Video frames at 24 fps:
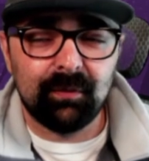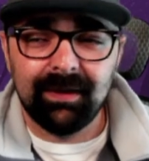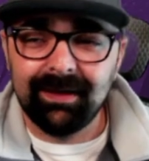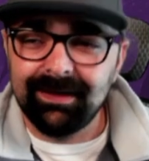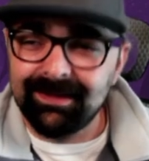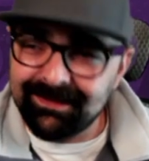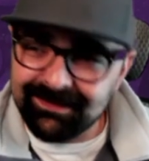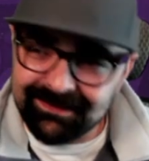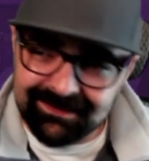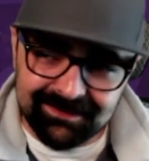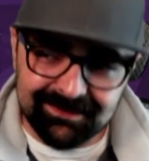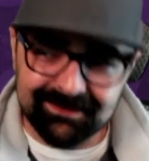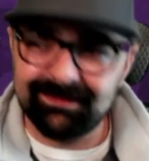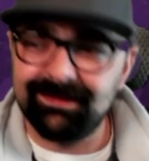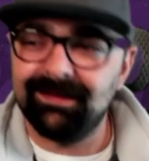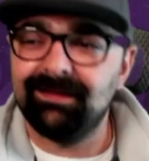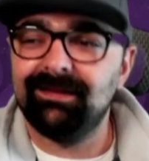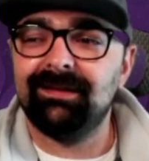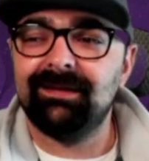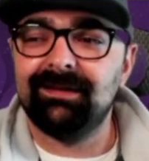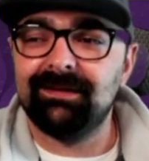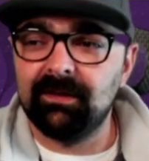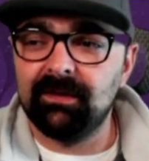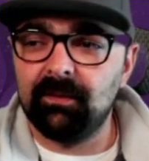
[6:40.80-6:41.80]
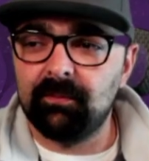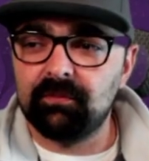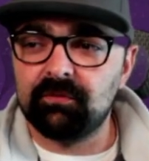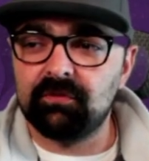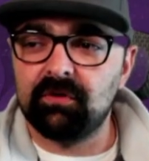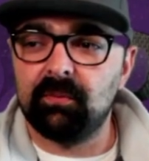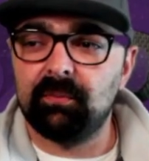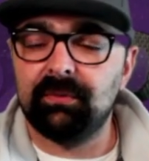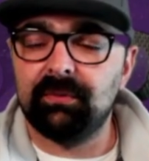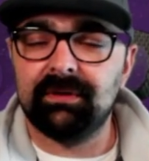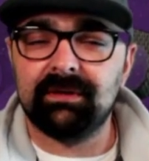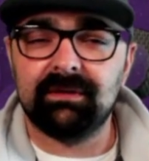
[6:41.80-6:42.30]
way, he still ended up
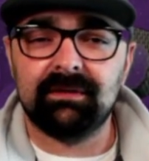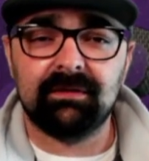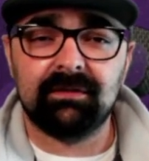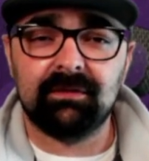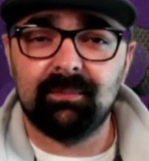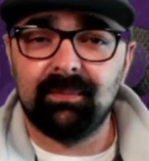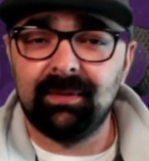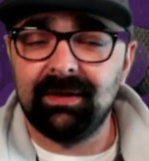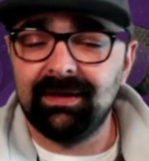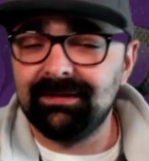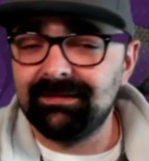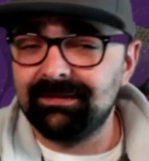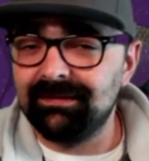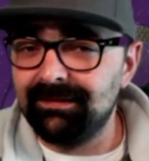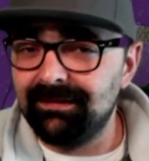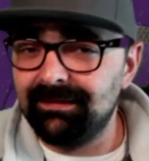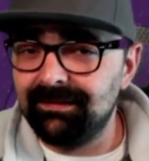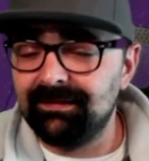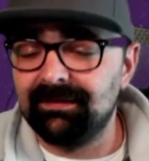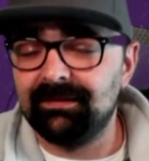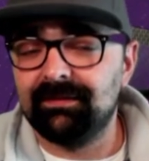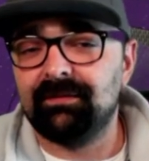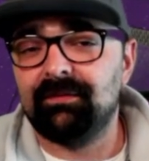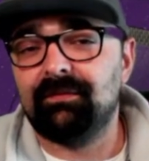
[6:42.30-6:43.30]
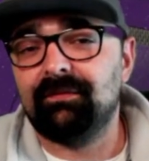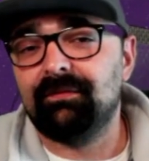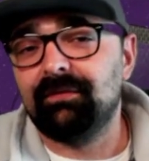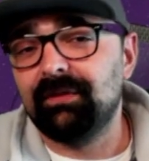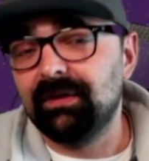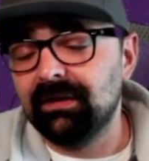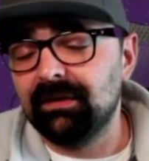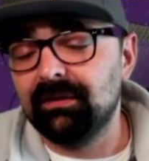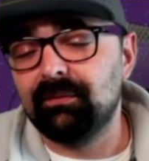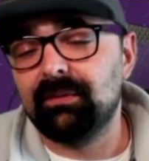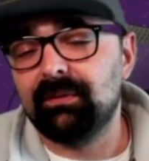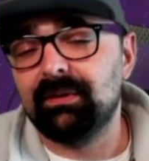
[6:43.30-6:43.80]
tripling this base, and this is a
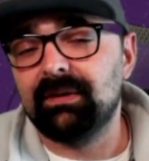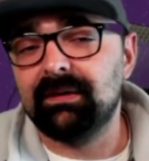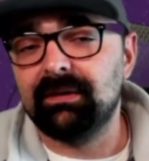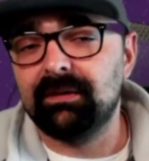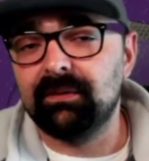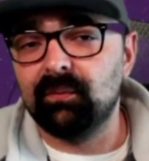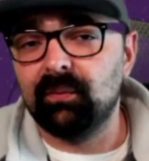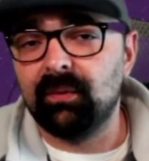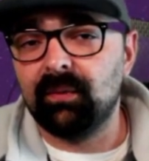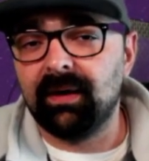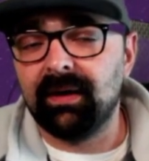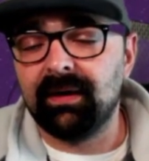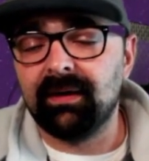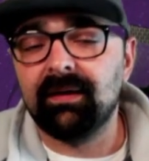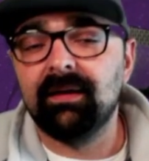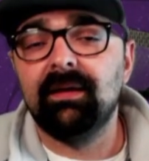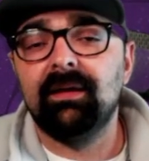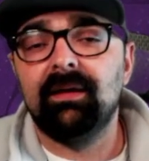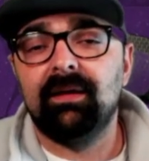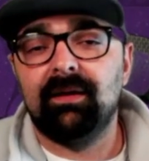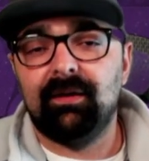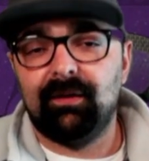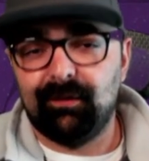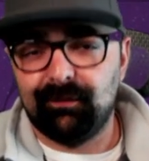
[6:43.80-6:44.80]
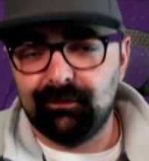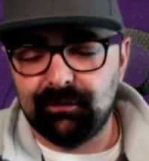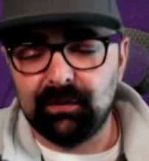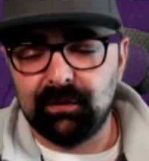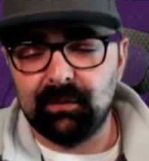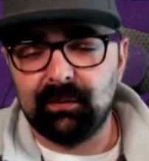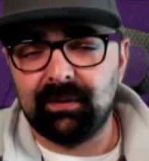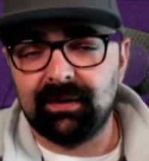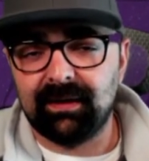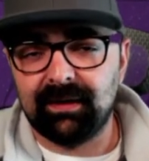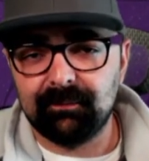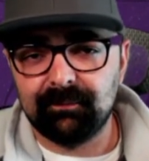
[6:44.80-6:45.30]
really, really good way of
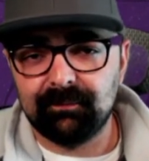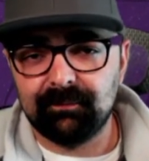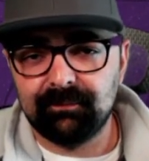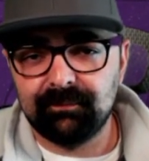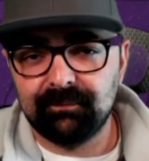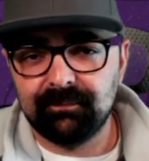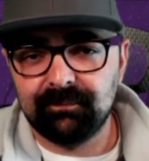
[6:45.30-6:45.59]
doing it.